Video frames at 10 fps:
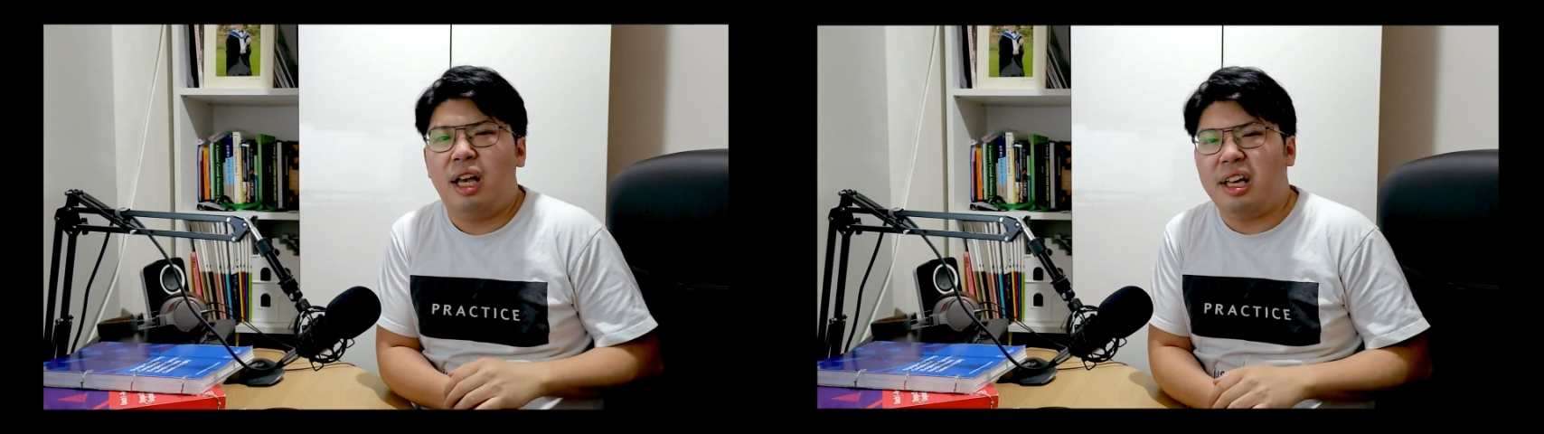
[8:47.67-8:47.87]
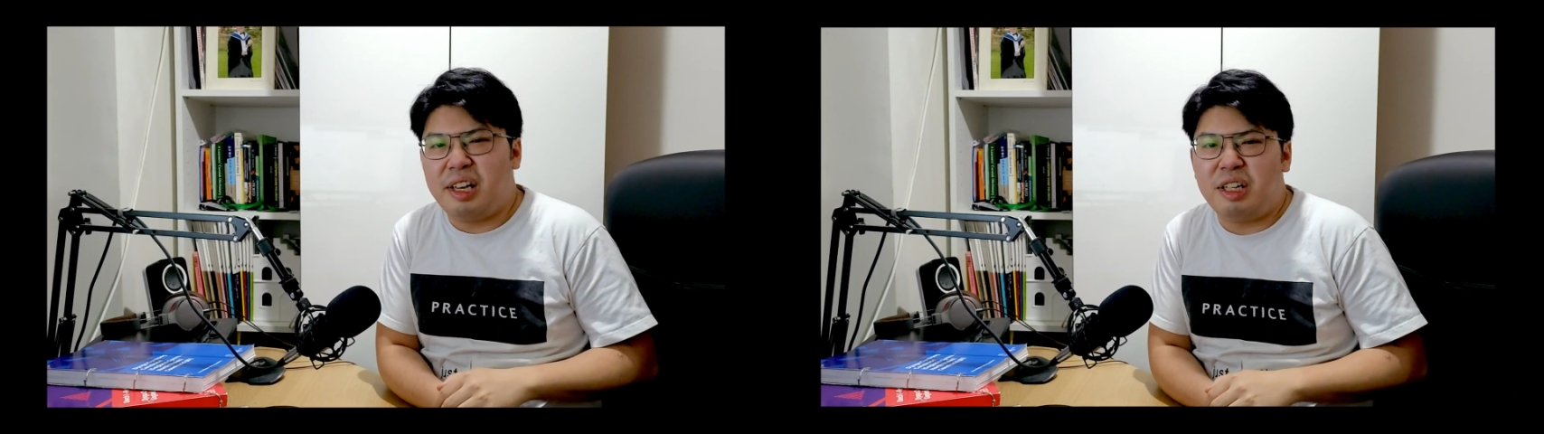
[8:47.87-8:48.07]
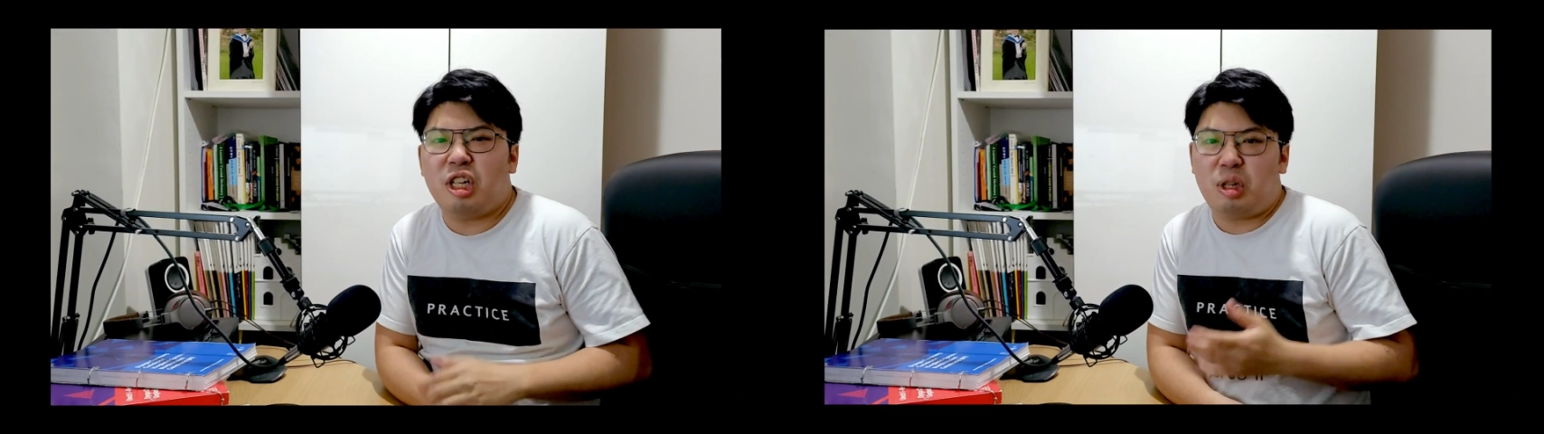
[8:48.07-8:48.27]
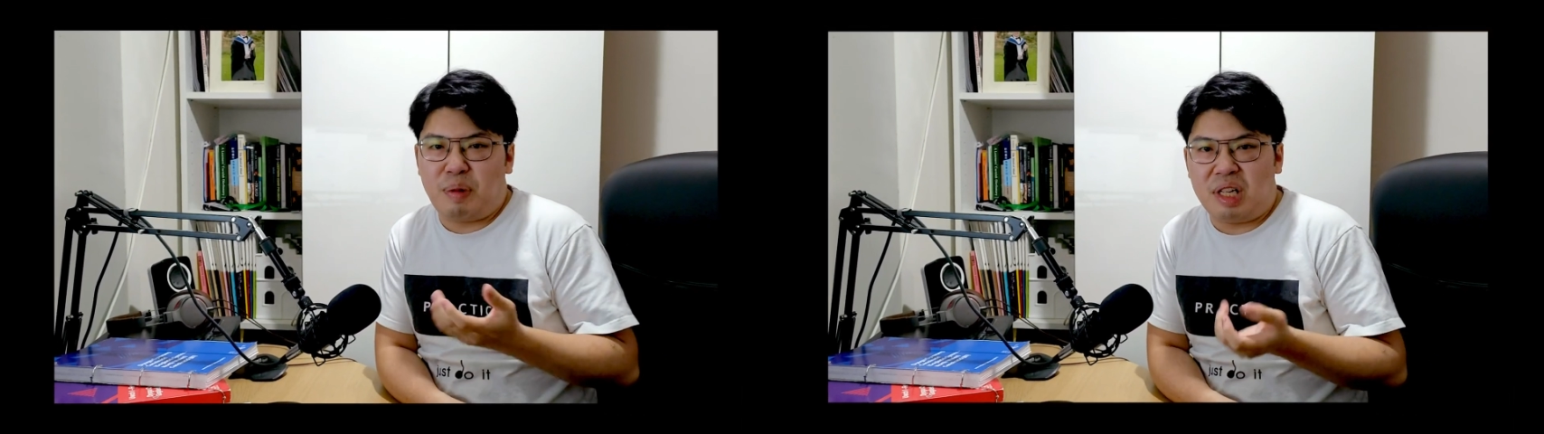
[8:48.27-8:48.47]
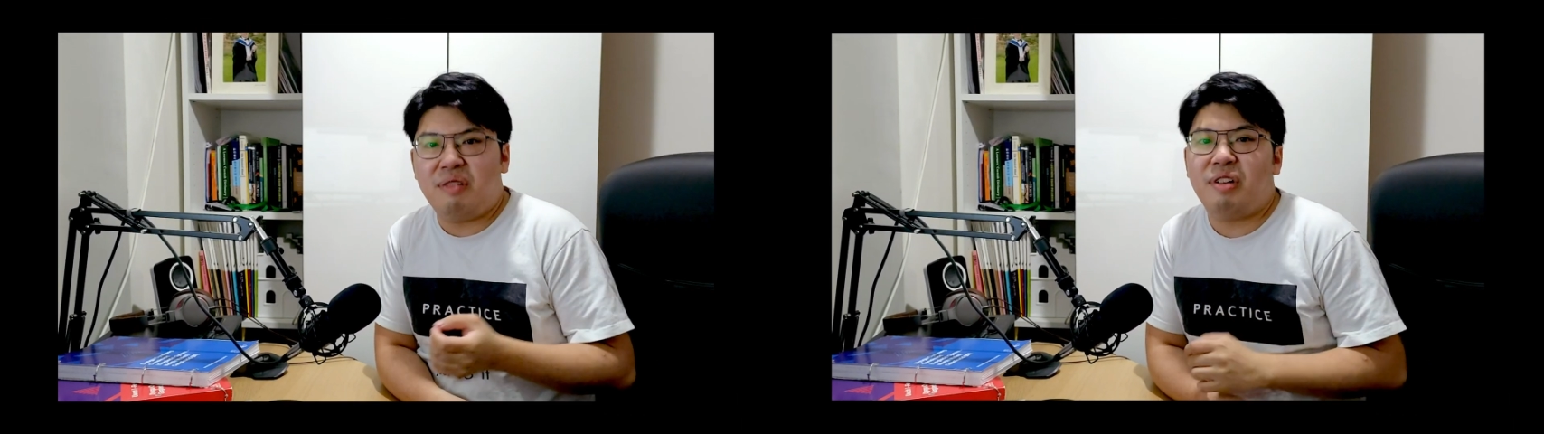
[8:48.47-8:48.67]
is
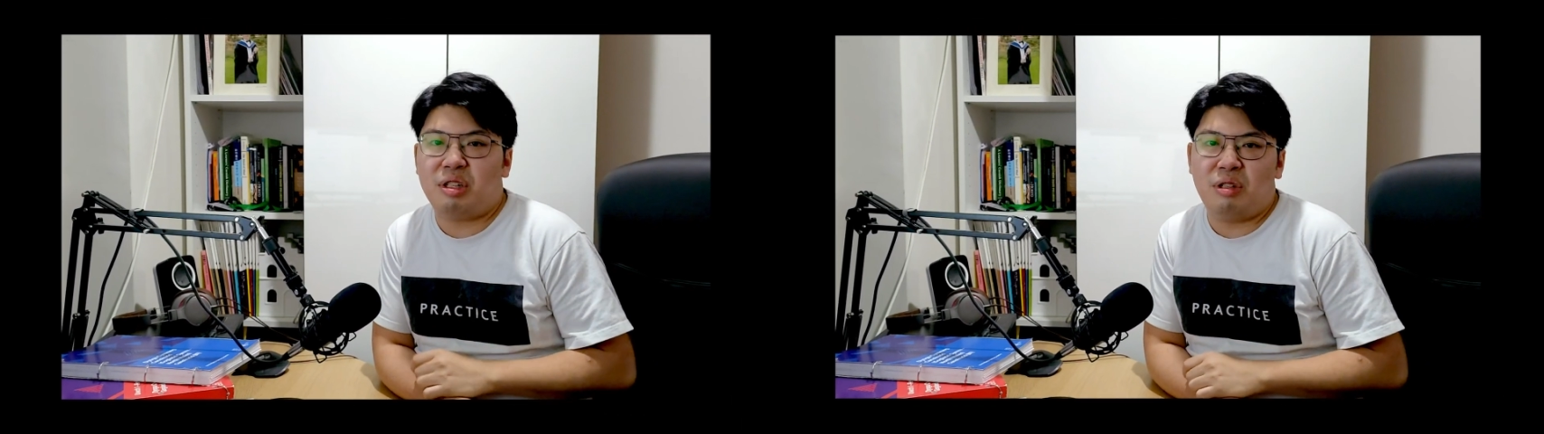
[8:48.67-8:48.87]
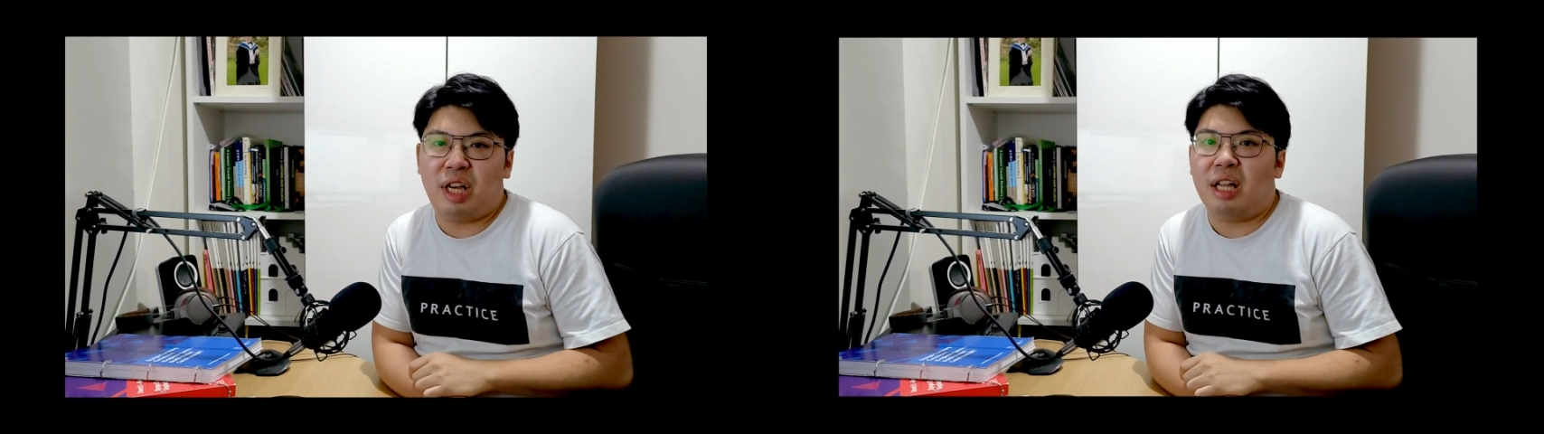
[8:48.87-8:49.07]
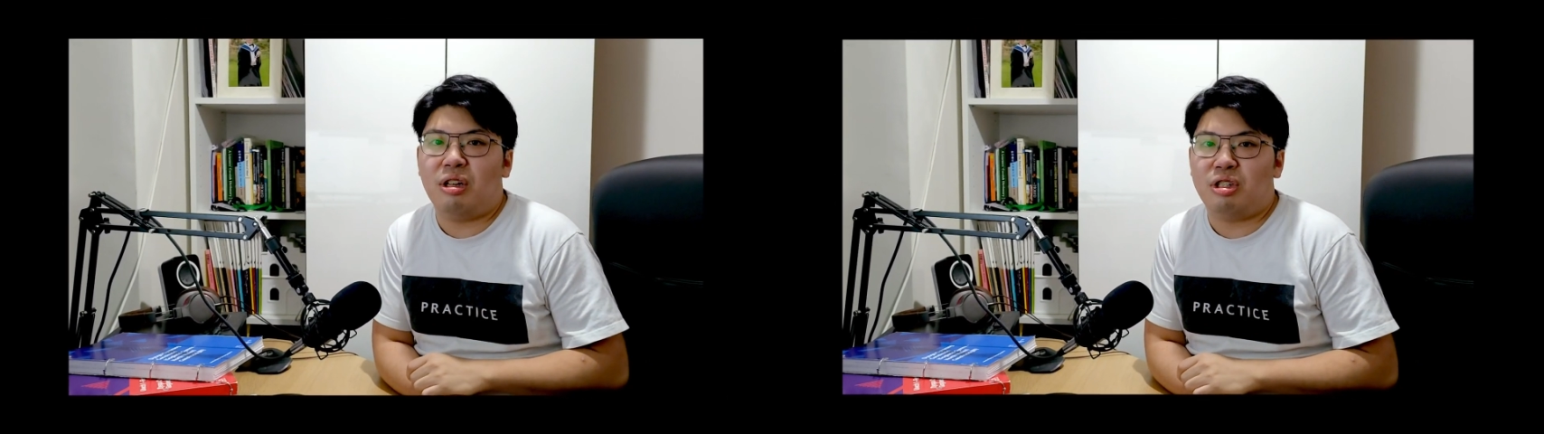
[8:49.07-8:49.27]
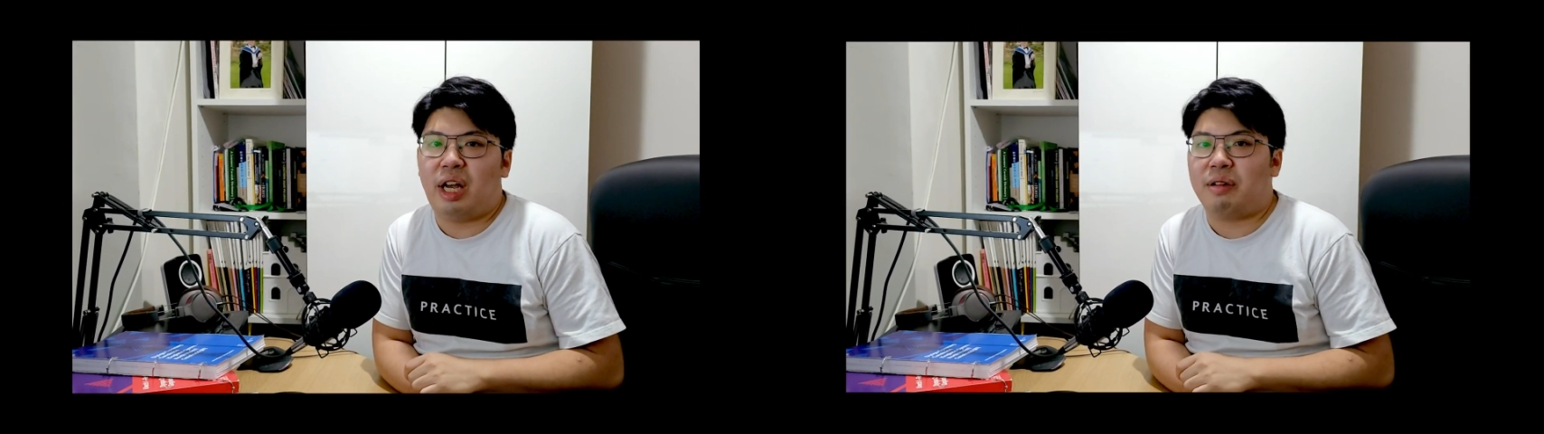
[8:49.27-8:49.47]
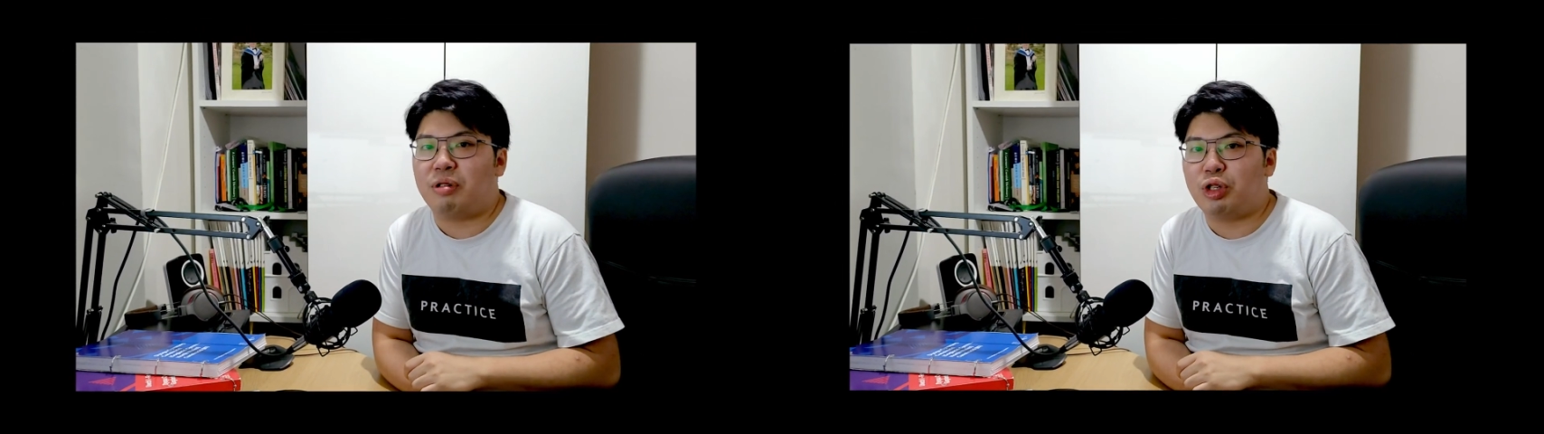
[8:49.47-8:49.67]
specific to the English
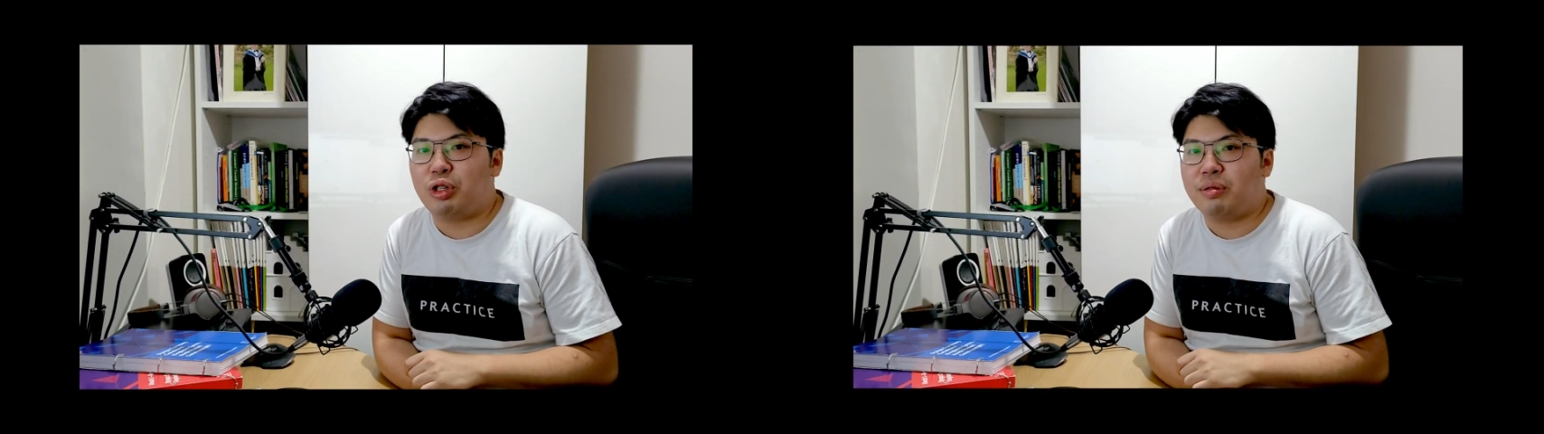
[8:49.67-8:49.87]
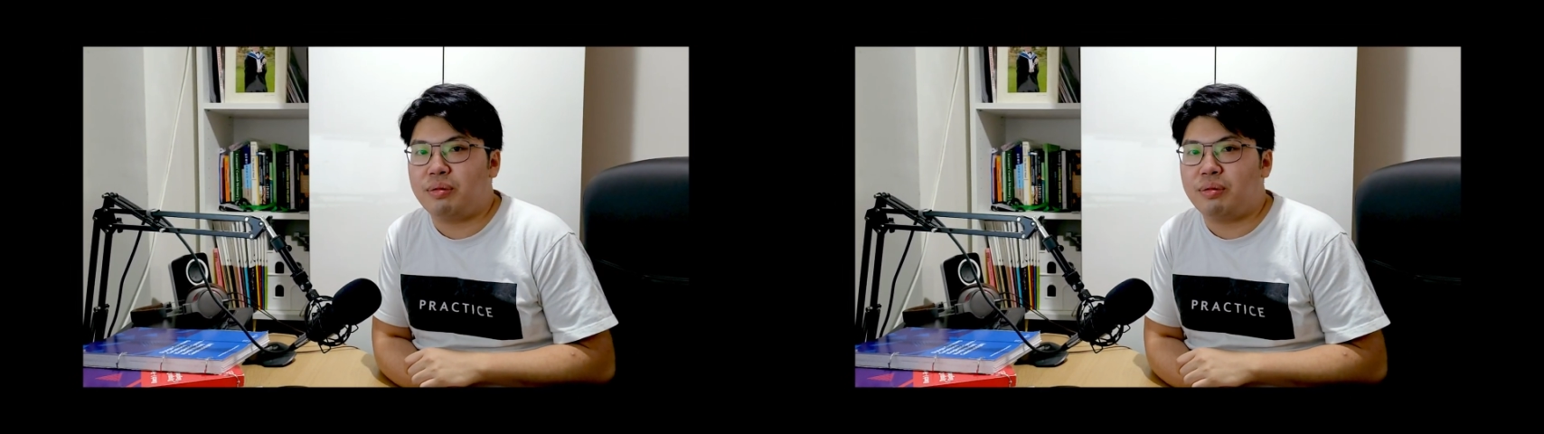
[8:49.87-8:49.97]
language.